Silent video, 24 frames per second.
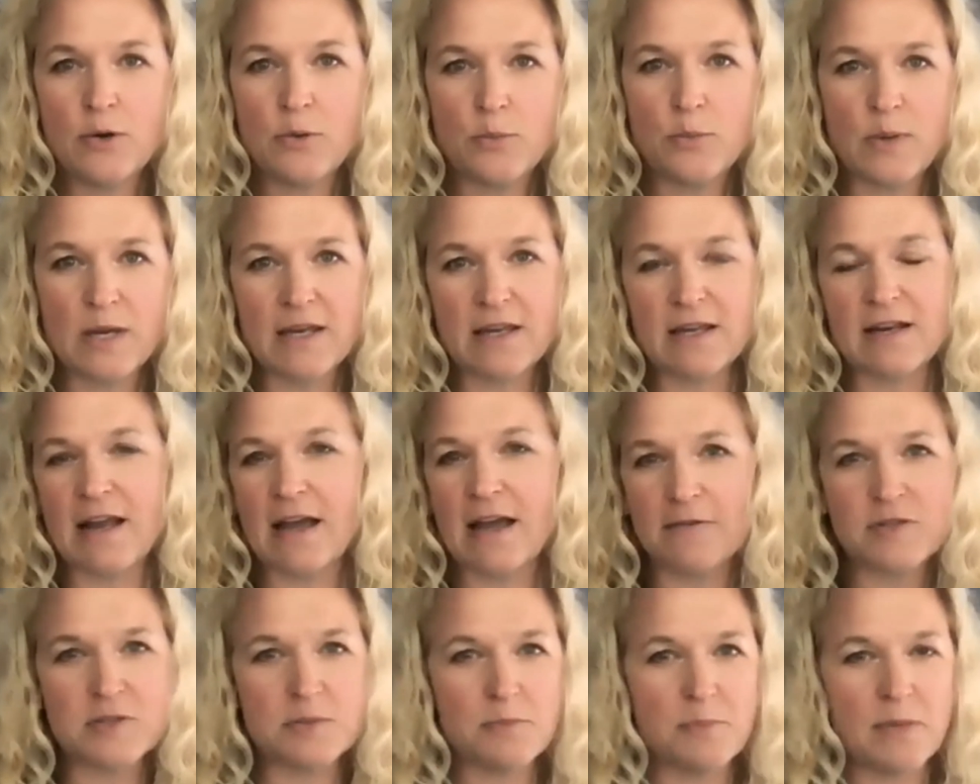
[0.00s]
we can
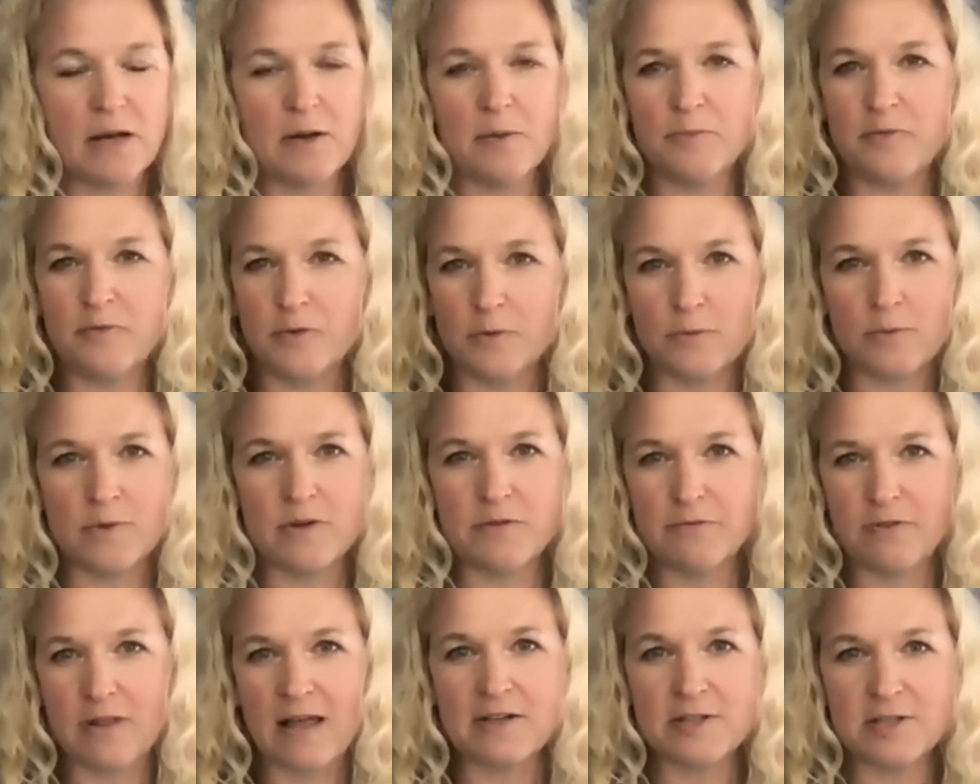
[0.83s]
have some helpful
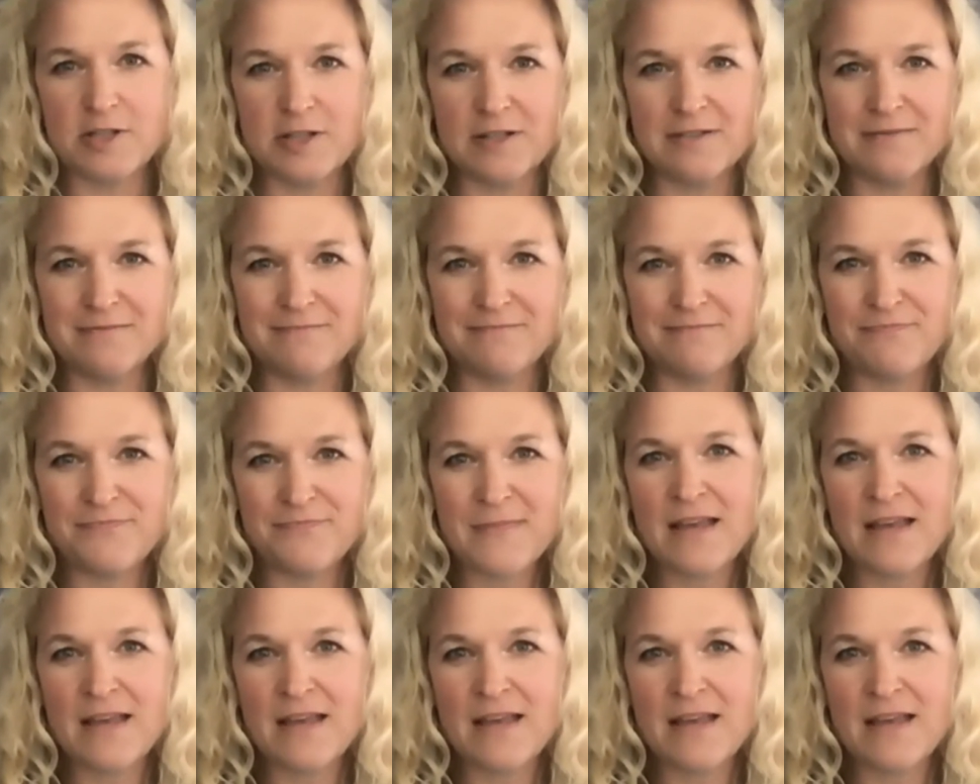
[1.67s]
reflection.